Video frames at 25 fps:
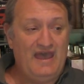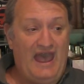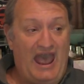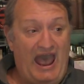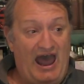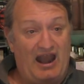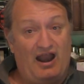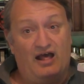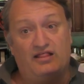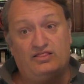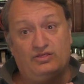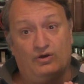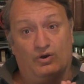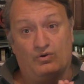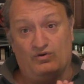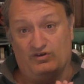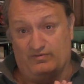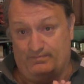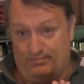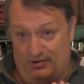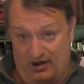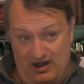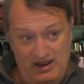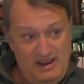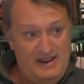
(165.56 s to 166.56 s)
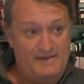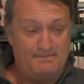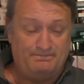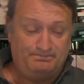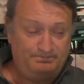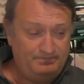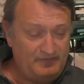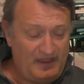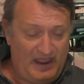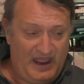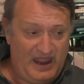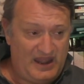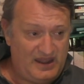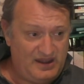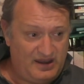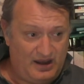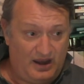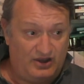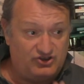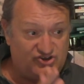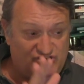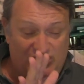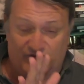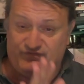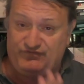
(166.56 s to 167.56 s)
And I thought it was brilliant. And
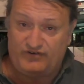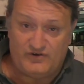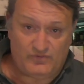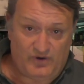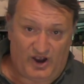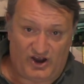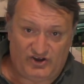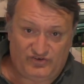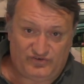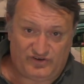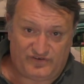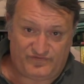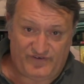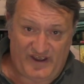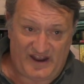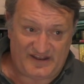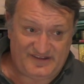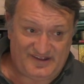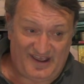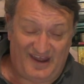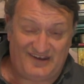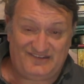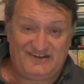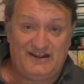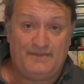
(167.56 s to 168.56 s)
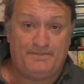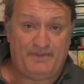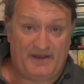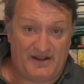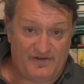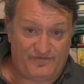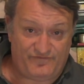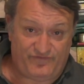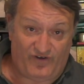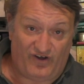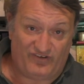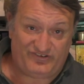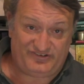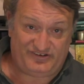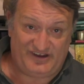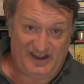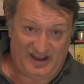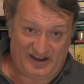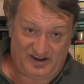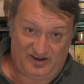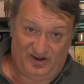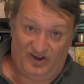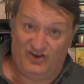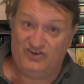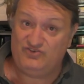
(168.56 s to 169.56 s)
uh, Geoffrey Rush was fantastic, being falsely
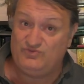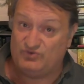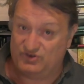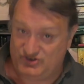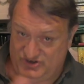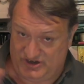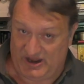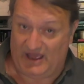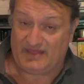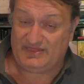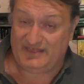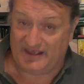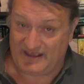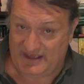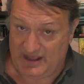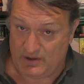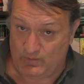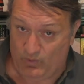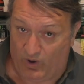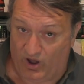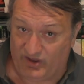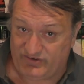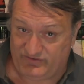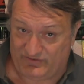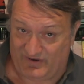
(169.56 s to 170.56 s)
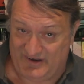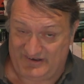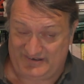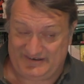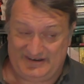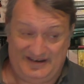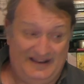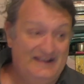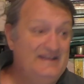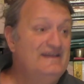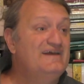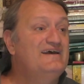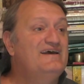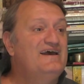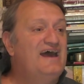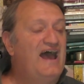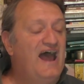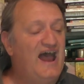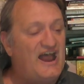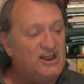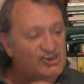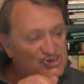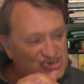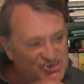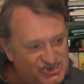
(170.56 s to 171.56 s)
accused, which I think he was recently.
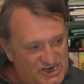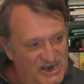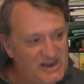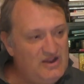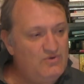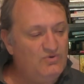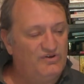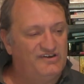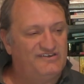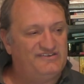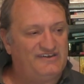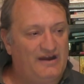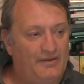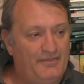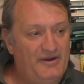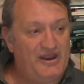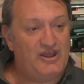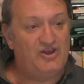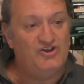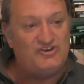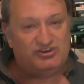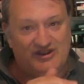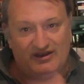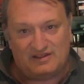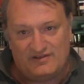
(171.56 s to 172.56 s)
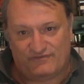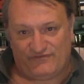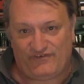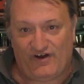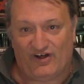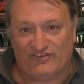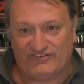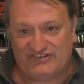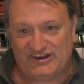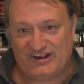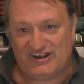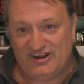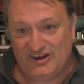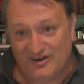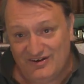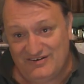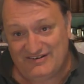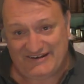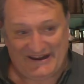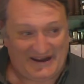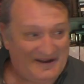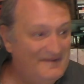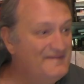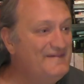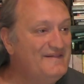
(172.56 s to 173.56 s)
And she was somebody who did the false
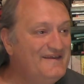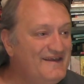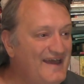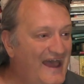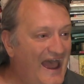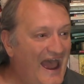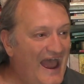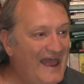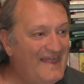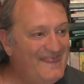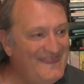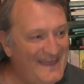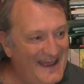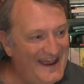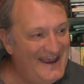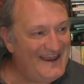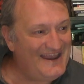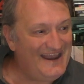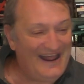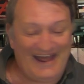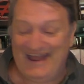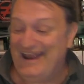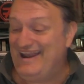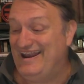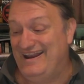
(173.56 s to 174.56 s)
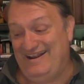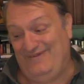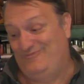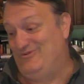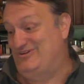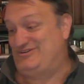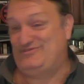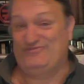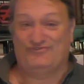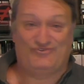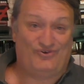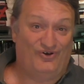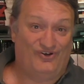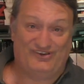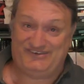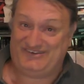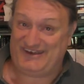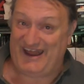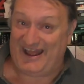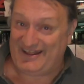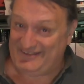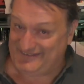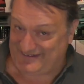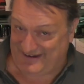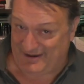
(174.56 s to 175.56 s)
accusing, and then, and which of course
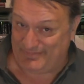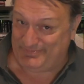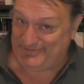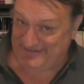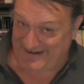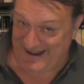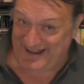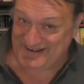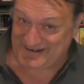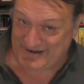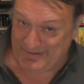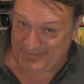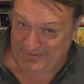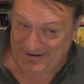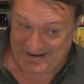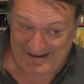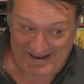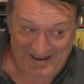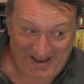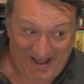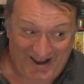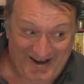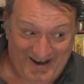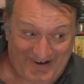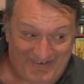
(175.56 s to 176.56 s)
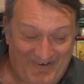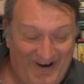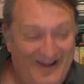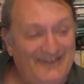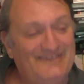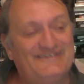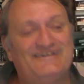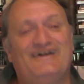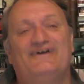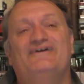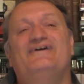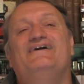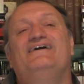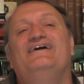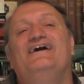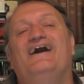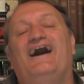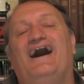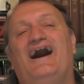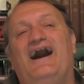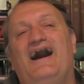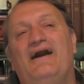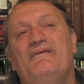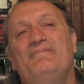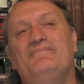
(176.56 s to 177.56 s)
sounds sounds completely like her, right? So,
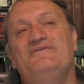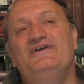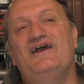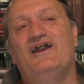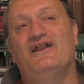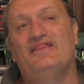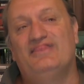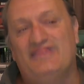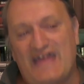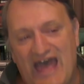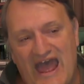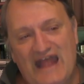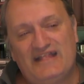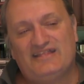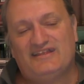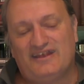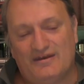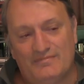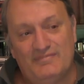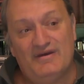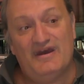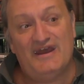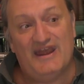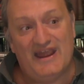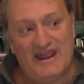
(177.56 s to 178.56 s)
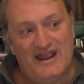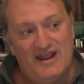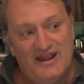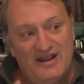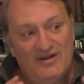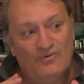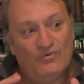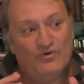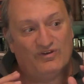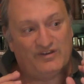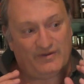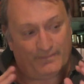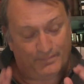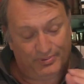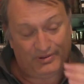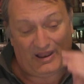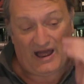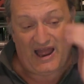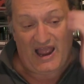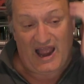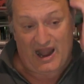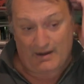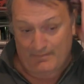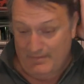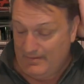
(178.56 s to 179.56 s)
um, you know, that to me was a
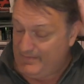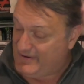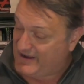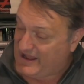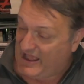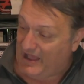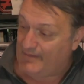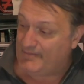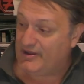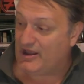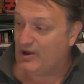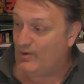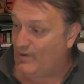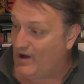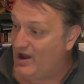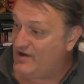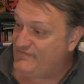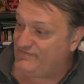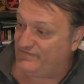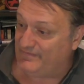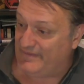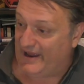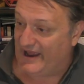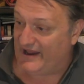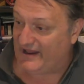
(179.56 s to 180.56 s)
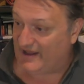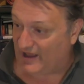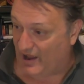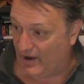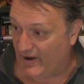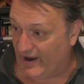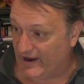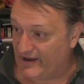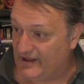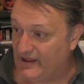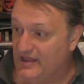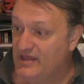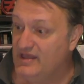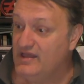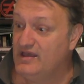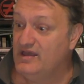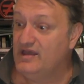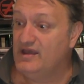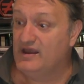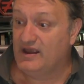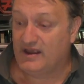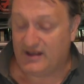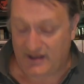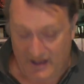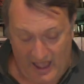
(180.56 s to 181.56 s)
play. I remember coming away from that and going,
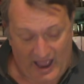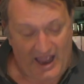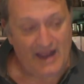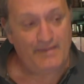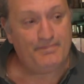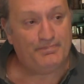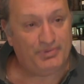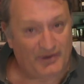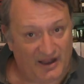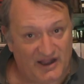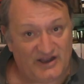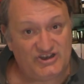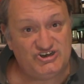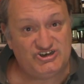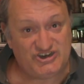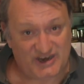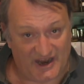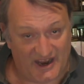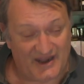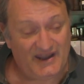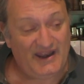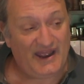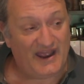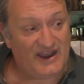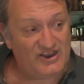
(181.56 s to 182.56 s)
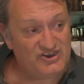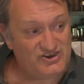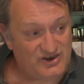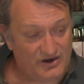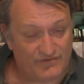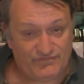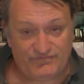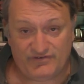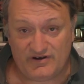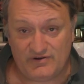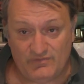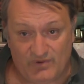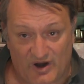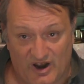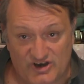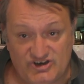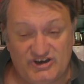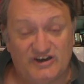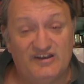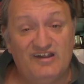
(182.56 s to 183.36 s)
Cate Blanchett and Geoffrey Rush.